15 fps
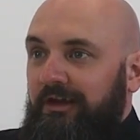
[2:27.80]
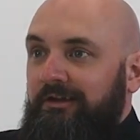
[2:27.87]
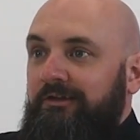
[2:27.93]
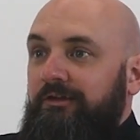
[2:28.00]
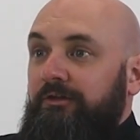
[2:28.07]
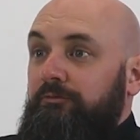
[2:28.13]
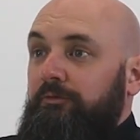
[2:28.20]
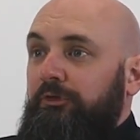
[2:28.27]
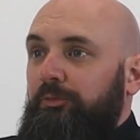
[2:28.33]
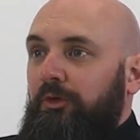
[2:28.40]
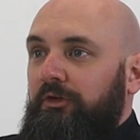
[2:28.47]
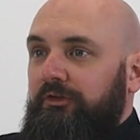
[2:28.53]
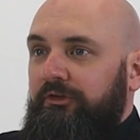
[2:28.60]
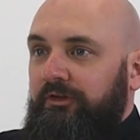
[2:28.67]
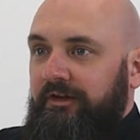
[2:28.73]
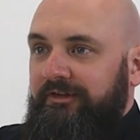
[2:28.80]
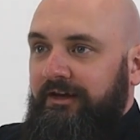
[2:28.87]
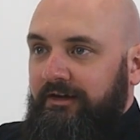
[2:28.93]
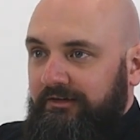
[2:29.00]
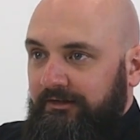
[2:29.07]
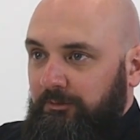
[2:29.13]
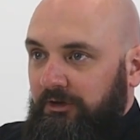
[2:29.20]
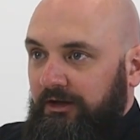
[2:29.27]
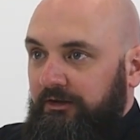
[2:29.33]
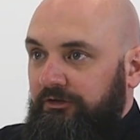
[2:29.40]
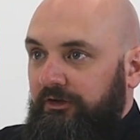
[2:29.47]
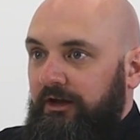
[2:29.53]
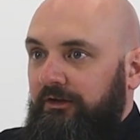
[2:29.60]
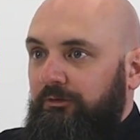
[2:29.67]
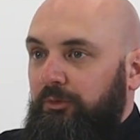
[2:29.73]
incident response and attack
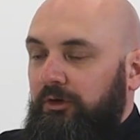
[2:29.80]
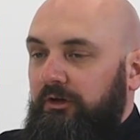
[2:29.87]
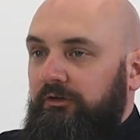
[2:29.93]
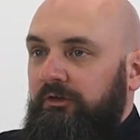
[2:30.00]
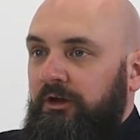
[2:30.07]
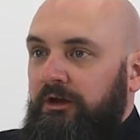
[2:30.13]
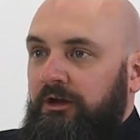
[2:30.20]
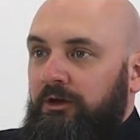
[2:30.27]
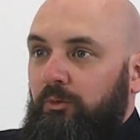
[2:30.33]
simulation experts